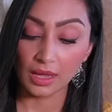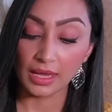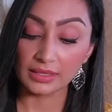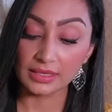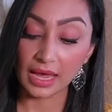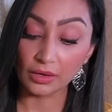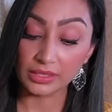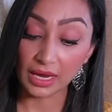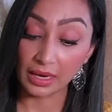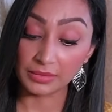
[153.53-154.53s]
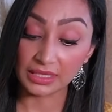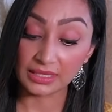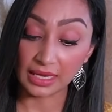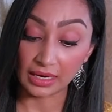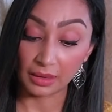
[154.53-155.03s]
It's now time to
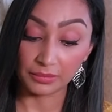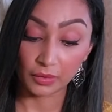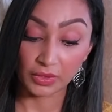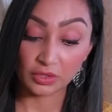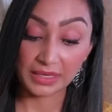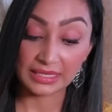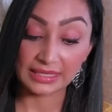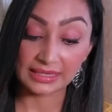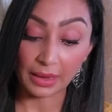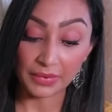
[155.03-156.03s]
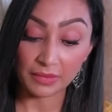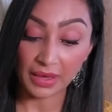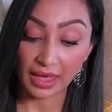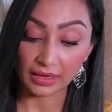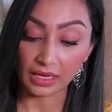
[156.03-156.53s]
set up, which means stepping
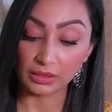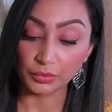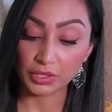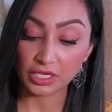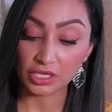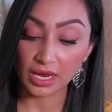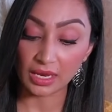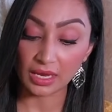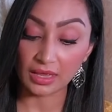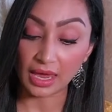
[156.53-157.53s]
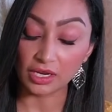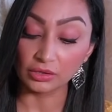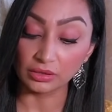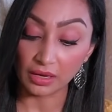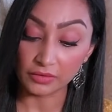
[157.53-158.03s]
back and appreciating that your
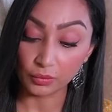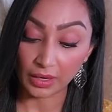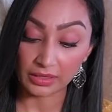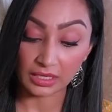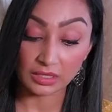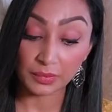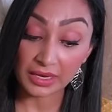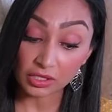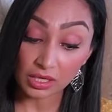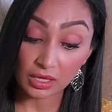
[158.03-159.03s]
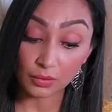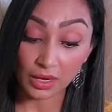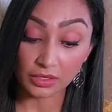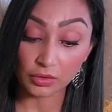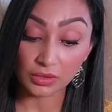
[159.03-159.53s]
loved ones, especially the
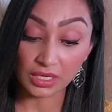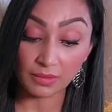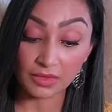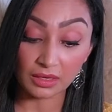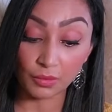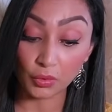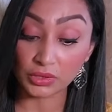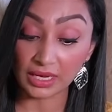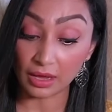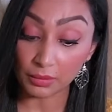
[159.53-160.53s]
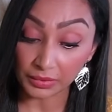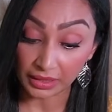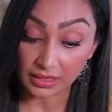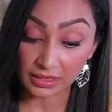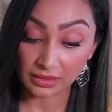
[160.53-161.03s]
ones who seem the most
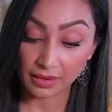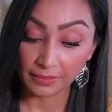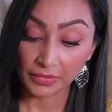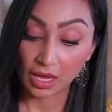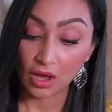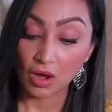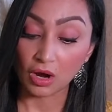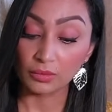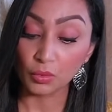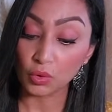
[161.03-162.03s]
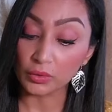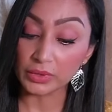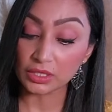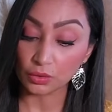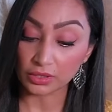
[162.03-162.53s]
helpless, are more
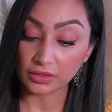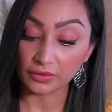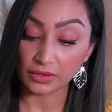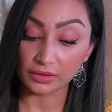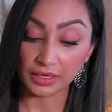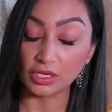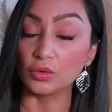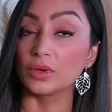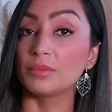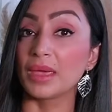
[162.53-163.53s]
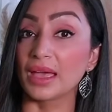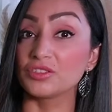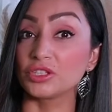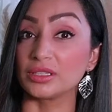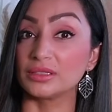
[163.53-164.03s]
resourceful than you
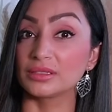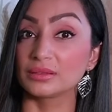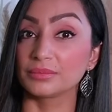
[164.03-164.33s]
imagined.